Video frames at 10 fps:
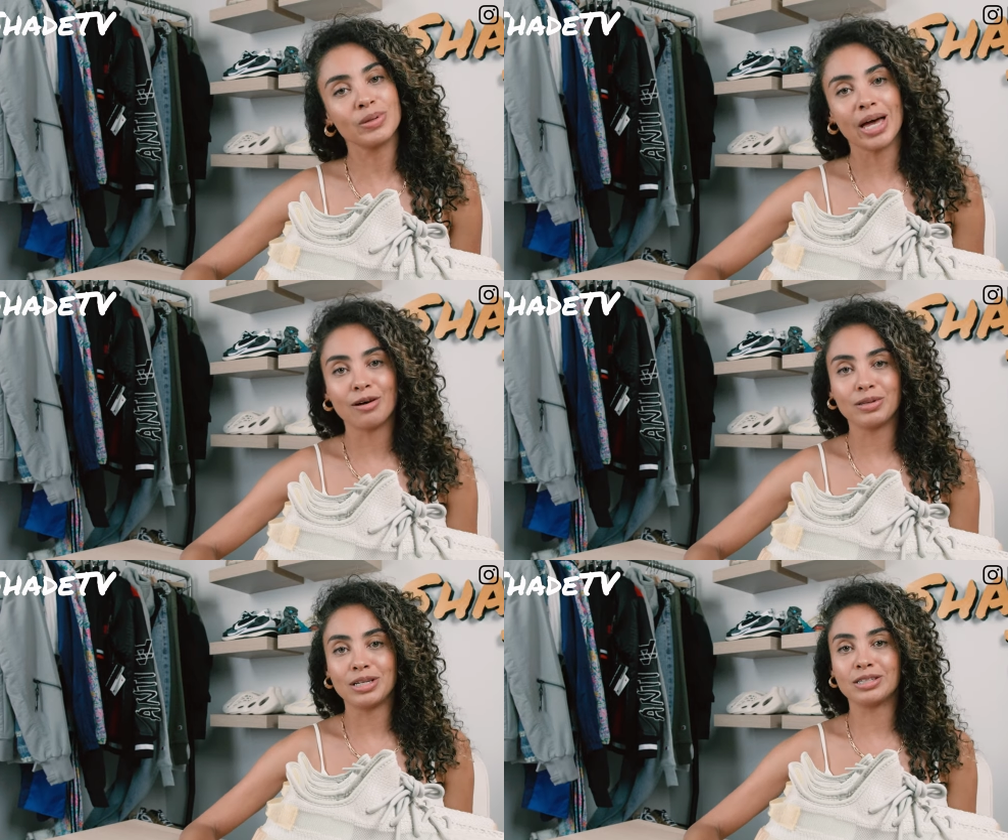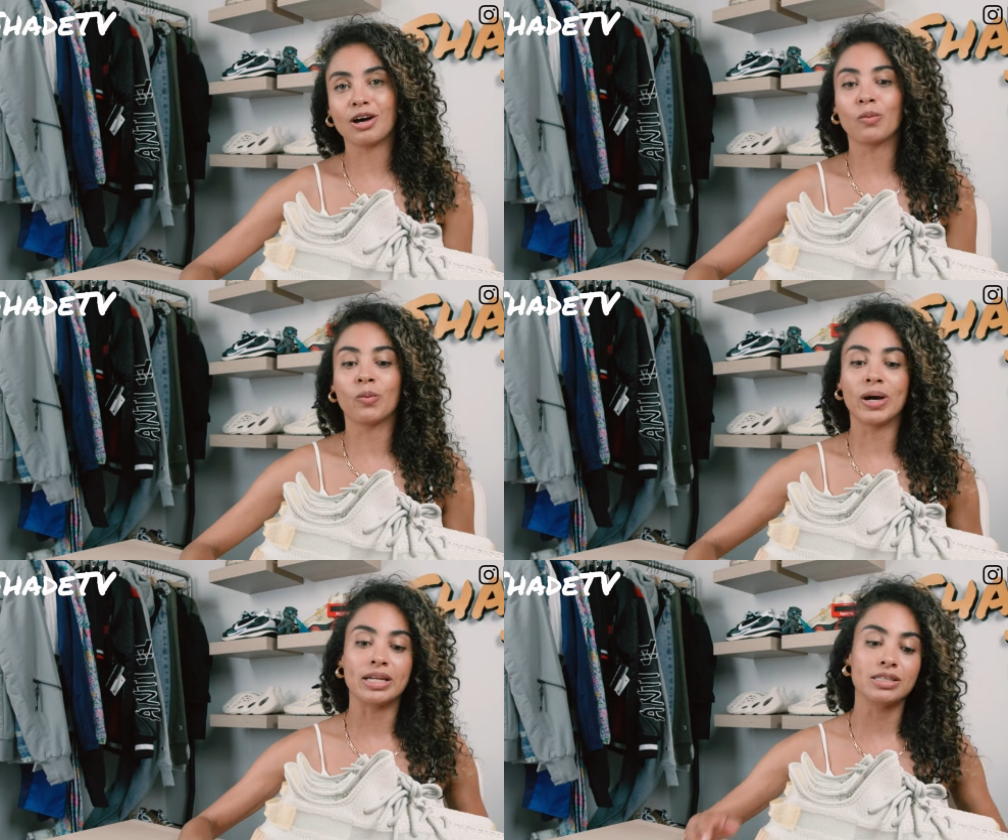How these
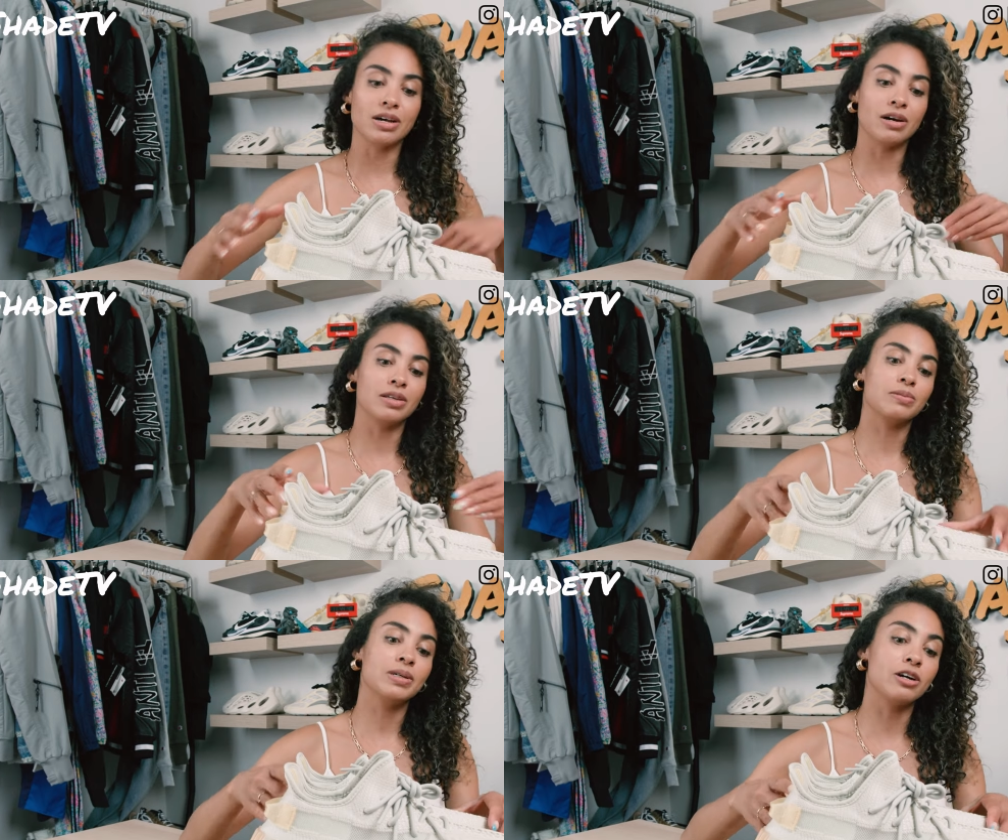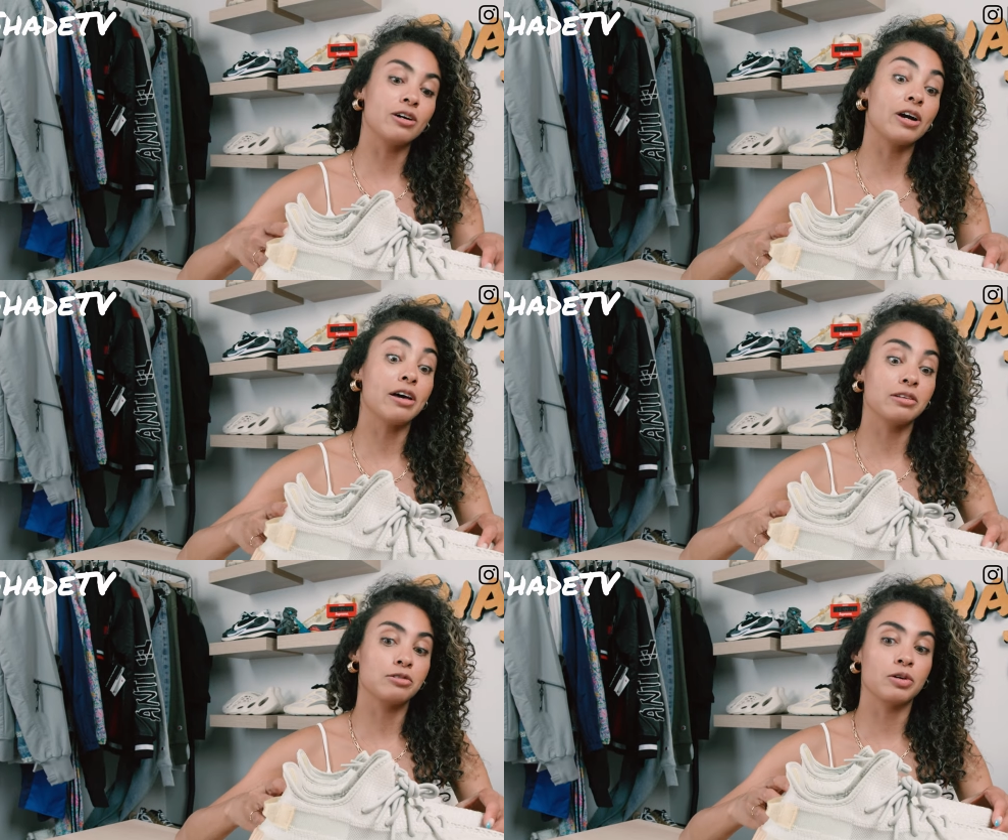went on the re or
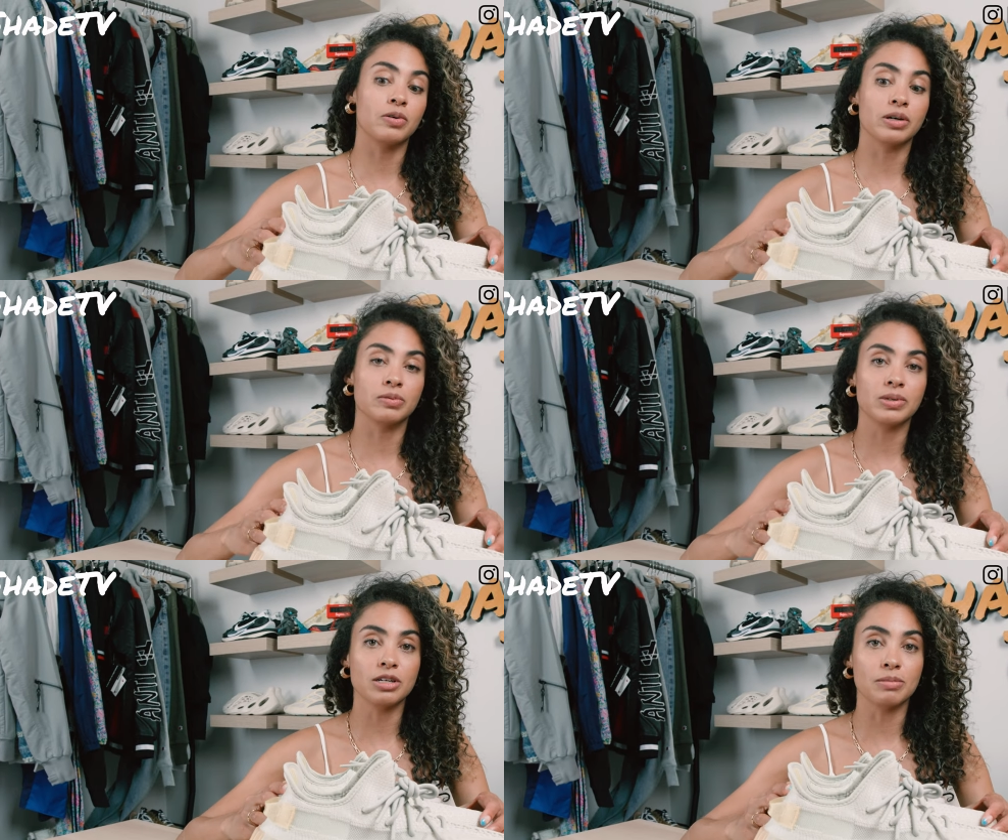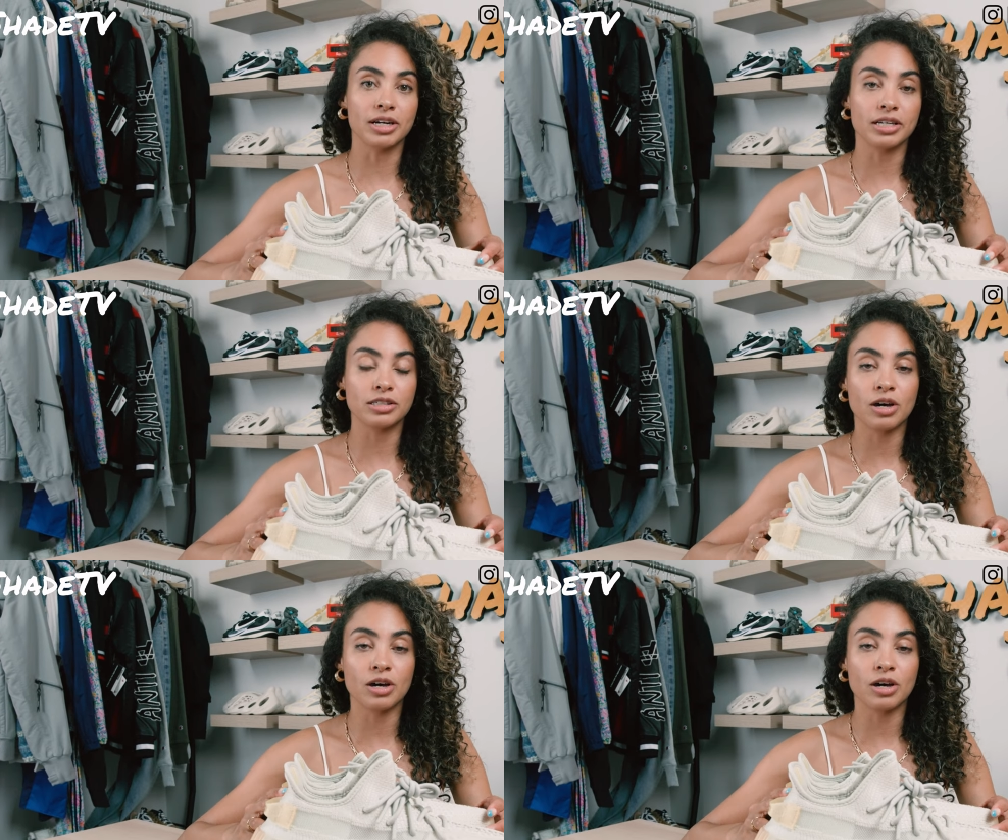how these are going on the resale market.